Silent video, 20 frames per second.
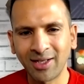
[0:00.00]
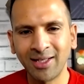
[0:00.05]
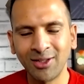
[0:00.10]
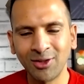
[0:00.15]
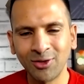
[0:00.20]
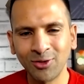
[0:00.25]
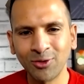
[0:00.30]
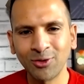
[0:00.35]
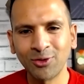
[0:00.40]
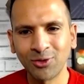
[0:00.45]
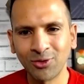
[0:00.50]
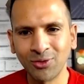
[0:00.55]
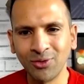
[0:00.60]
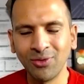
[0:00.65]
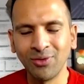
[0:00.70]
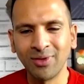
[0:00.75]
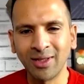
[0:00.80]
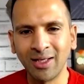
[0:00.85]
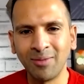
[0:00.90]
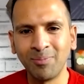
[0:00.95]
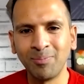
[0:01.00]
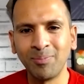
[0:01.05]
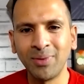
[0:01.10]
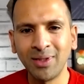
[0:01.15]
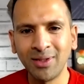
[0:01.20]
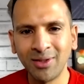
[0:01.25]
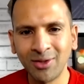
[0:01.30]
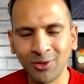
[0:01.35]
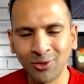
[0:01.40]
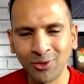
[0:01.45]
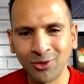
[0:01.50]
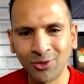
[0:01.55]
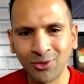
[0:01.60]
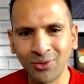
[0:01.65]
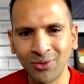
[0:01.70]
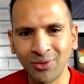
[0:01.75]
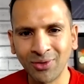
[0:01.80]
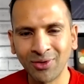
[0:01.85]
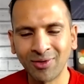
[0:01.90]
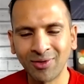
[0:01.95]
Find your truth and be your
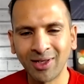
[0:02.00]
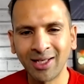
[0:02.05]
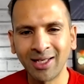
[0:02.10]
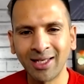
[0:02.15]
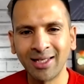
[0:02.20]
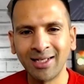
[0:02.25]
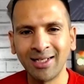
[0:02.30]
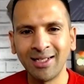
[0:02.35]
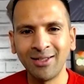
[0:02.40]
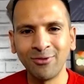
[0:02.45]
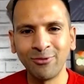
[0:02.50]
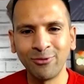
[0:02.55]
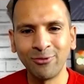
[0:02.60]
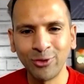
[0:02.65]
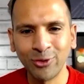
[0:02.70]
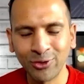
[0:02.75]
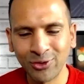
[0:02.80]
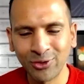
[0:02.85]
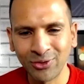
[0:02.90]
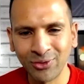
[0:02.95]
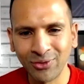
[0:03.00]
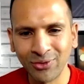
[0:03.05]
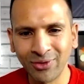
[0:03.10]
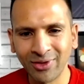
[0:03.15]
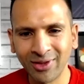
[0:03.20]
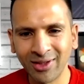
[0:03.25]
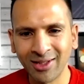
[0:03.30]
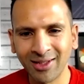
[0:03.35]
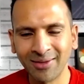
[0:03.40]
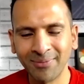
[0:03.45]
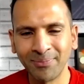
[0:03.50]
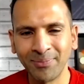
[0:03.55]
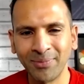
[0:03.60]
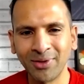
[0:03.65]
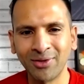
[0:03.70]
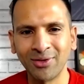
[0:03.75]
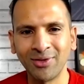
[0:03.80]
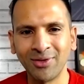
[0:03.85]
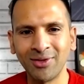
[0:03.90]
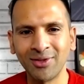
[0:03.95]
truth, right? And live your truth,
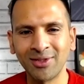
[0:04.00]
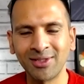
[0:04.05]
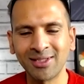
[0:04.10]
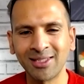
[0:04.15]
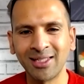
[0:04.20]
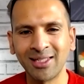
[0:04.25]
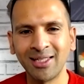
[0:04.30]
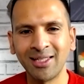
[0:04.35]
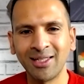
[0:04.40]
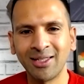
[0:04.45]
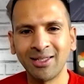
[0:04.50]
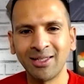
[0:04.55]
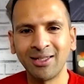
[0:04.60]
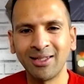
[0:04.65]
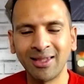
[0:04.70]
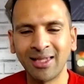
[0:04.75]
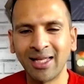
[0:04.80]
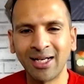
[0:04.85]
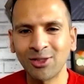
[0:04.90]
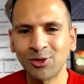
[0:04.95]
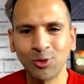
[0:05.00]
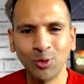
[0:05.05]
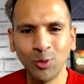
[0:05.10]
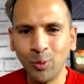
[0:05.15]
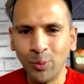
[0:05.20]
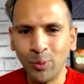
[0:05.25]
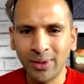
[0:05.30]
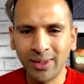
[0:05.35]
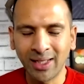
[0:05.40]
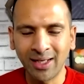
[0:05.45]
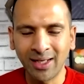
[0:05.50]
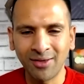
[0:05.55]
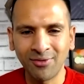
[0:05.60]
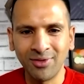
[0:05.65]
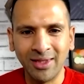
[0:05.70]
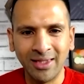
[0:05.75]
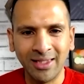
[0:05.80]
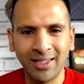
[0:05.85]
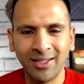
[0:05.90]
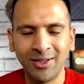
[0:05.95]
because that's all we
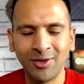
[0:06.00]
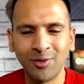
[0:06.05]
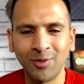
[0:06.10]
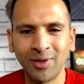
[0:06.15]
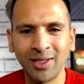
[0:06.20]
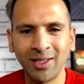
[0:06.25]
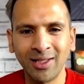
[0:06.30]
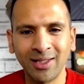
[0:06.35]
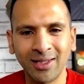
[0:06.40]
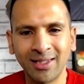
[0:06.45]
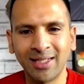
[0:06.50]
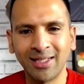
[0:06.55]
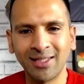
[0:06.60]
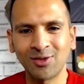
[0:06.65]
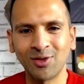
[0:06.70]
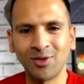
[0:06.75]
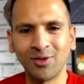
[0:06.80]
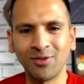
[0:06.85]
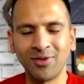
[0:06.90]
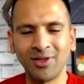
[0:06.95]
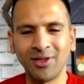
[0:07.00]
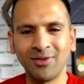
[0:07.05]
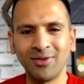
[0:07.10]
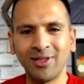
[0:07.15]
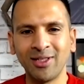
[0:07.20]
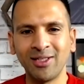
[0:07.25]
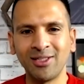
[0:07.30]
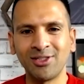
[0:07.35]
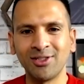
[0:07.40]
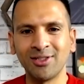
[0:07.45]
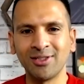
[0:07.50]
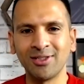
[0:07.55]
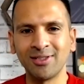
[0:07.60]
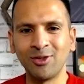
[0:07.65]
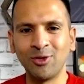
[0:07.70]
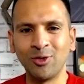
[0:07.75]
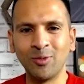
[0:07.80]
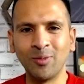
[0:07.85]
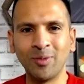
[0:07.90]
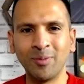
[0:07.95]
have in the end, right? That's our foundation
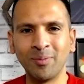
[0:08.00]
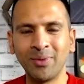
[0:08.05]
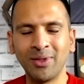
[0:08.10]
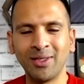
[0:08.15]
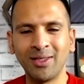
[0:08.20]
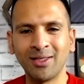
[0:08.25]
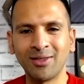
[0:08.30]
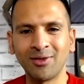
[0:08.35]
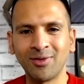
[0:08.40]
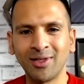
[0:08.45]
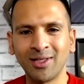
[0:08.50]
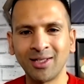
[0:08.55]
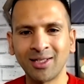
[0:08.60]
as a human being.